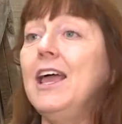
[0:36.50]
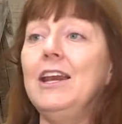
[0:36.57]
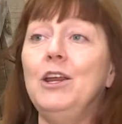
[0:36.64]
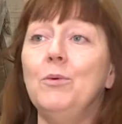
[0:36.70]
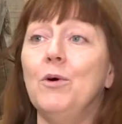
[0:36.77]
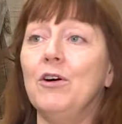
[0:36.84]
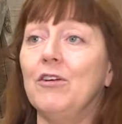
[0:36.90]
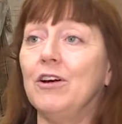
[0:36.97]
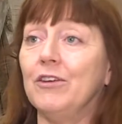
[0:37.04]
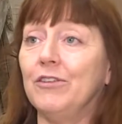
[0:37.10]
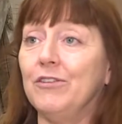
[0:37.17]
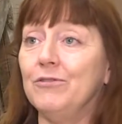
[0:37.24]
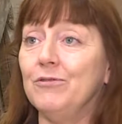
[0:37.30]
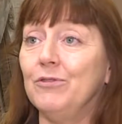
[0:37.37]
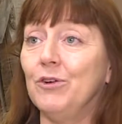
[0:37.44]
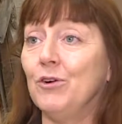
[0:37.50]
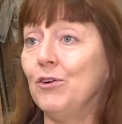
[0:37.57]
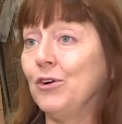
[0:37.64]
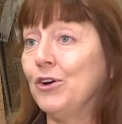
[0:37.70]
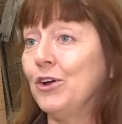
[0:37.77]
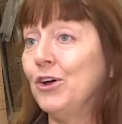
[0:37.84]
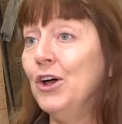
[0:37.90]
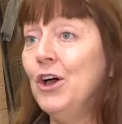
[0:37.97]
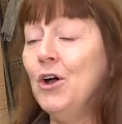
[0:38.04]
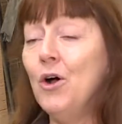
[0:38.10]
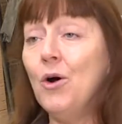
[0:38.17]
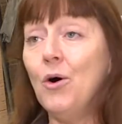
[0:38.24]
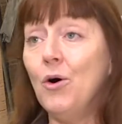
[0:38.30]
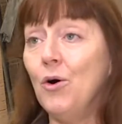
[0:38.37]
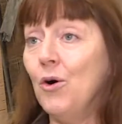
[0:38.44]
anywhere else in Florida
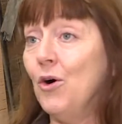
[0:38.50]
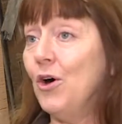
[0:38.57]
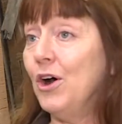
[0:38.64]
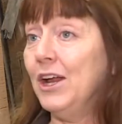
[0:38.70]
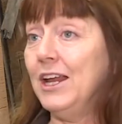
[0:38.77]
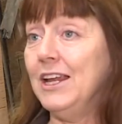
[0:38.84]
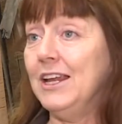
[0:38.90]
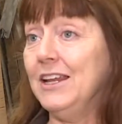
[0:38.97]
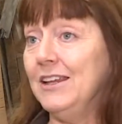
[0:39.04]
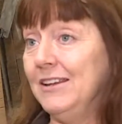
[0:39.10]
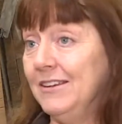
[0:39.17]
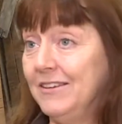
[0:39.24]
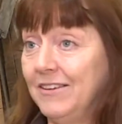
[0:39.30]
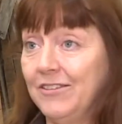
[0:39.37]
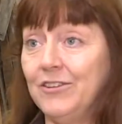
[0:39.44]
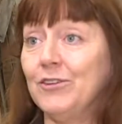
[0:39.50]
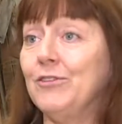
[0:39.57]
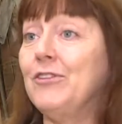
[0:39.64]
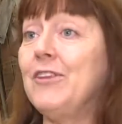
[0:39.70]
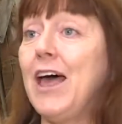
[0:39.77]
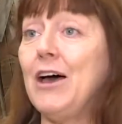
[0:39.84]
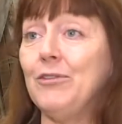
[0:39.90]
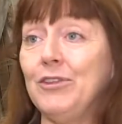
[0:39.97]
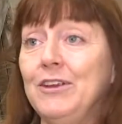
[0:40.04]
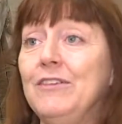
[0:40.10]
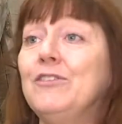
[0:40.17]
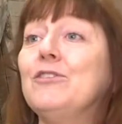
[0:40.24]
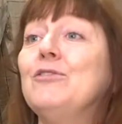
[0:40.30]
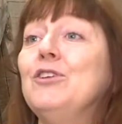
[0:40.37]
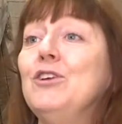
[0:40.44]
or in the sort of
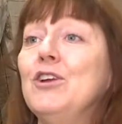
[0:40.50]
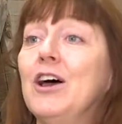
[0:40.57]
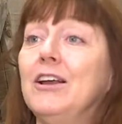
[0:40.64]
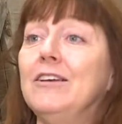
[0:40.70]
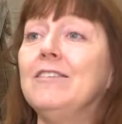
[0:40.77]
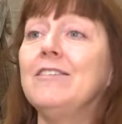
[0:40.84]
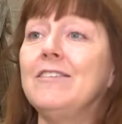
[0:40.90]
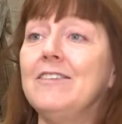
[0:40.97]
southeast of the United